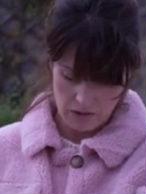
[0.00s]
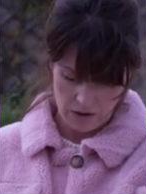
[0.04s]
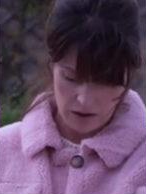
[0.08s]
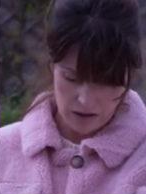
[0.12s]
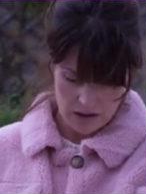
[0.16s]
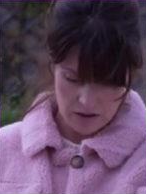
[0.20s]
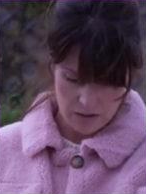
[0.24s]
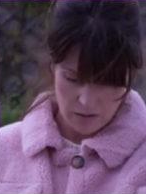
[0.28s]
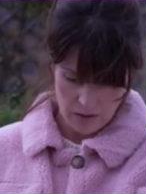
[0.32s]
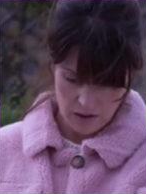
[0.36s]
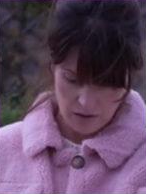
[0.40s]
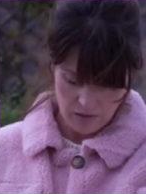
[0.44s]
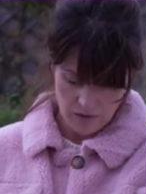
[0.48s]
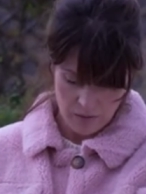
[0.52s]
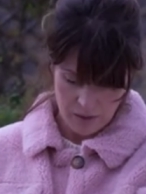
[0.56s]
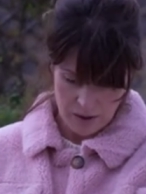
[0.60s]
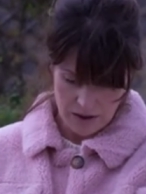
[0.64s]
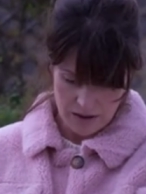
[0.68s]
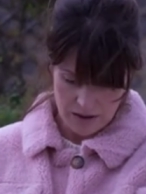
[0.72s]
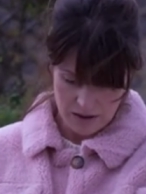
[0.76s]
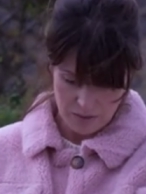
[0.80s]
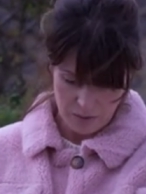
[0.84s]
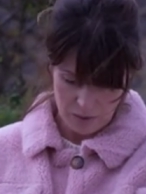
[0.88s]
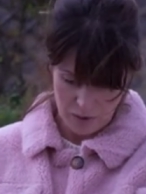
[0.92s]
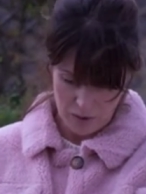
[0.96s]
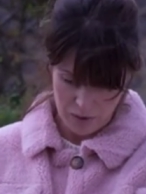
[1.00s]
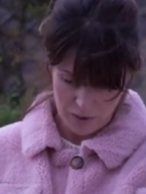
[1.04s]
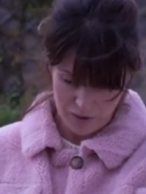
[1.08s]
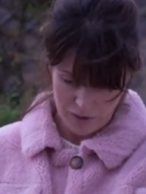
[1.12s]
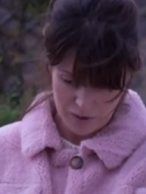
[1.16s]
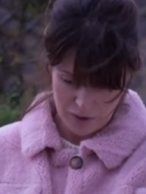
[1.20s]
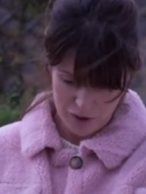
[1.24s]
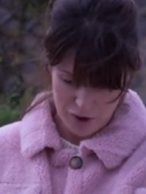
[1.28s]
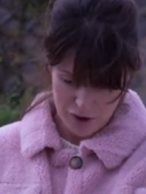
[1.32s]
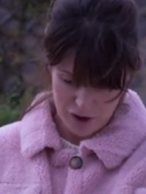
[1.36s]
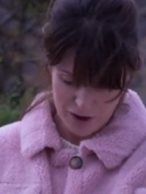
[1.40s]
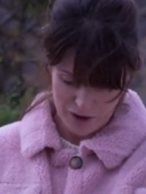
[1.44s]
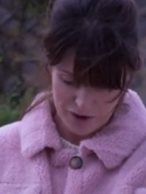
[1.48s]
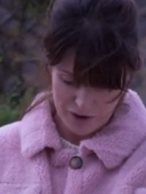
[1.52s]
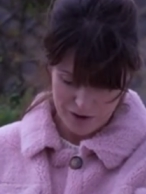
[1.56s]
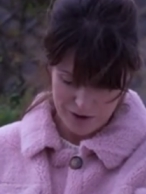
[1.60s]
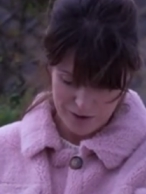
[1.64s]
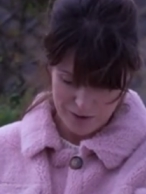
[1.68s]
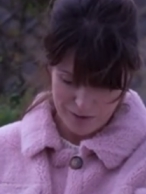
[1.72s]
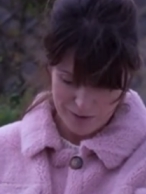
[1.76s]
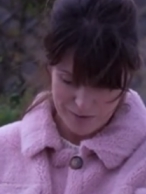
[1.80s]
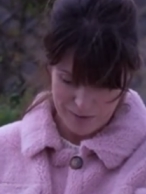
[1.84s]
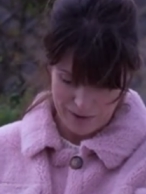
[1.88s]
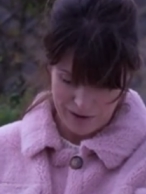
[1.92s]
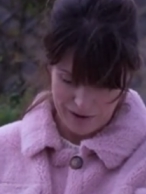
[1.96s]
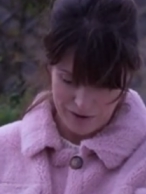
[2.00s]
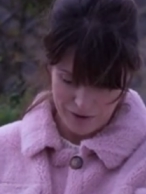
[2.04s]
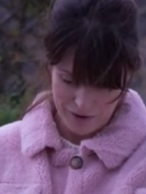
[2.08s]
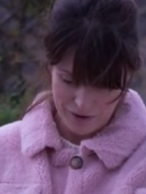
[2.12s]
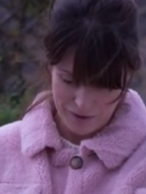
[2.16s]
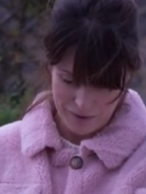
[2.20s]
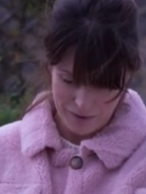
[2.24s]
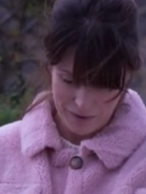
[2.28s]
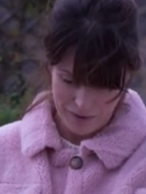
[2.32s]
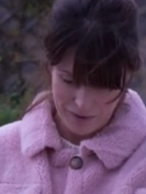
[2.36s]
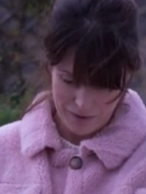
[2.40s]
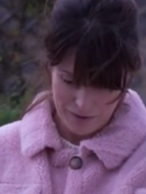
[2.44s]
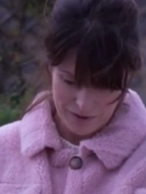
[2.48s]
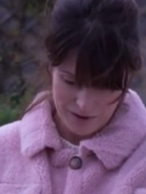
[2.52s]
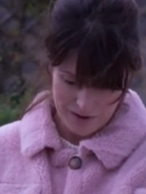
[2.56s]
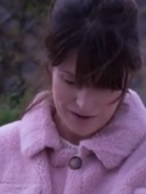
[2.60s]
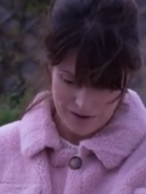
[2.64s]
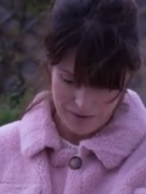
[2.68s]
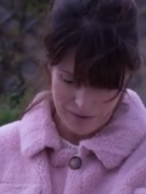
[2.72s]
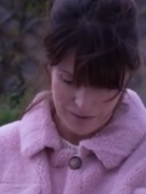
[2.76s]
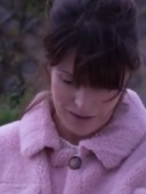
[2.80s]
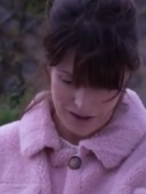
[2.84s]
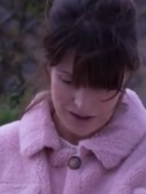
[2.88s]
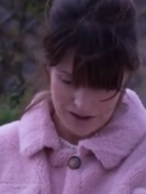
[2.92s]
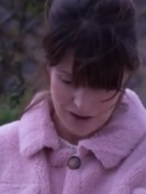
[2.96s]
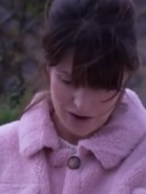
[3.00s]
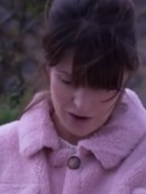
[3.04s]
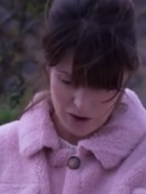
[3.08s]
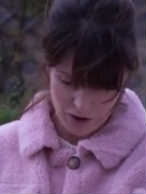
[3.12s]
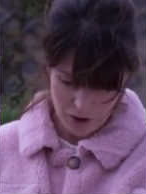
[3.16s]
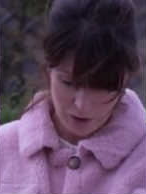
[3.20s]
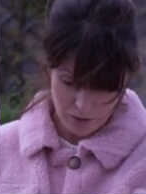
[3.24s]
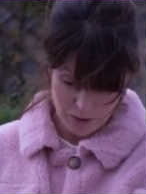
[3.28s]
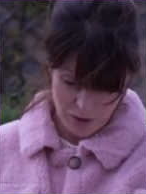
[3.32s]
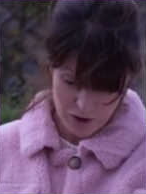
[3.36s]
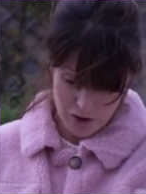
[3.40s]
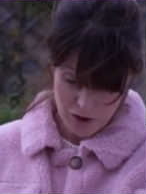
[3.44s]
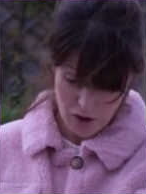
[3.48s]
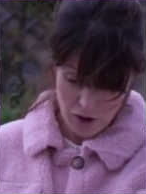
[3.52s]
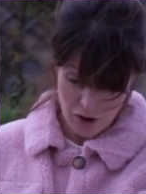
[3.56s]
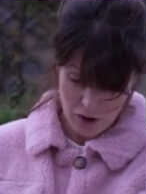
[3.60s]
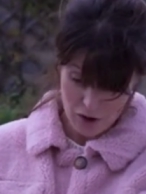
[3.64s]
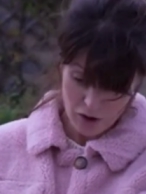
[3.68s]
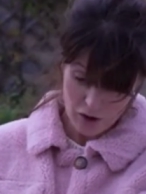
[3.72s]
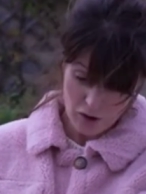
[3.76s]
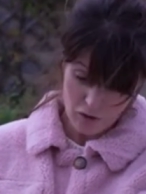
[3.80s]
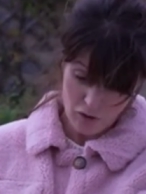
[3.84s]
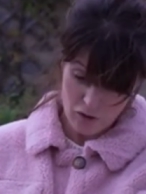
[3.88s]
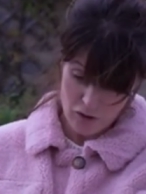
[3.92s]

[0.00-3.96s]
out last week for a bit of support, and all she could do was bang on about this amazing job she's got on a